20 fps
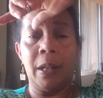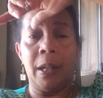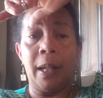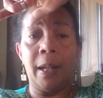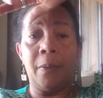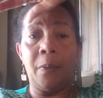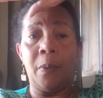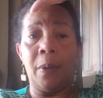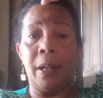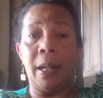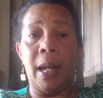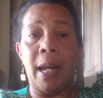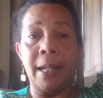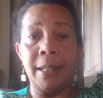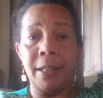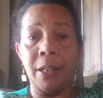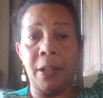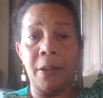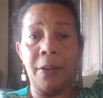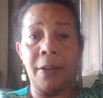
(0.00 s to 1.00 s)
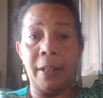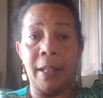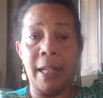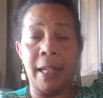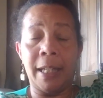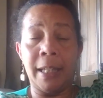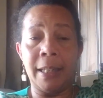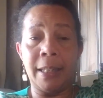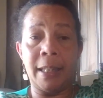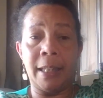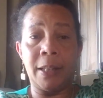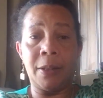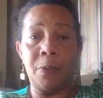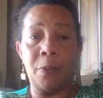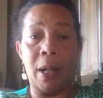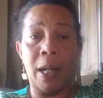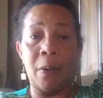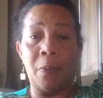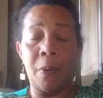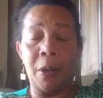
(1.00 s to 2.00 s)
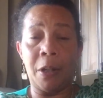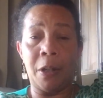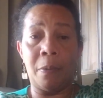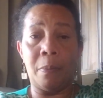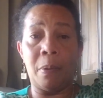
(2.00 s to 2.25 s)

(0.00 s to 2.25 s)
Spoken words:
And what I tell the ladies is right where your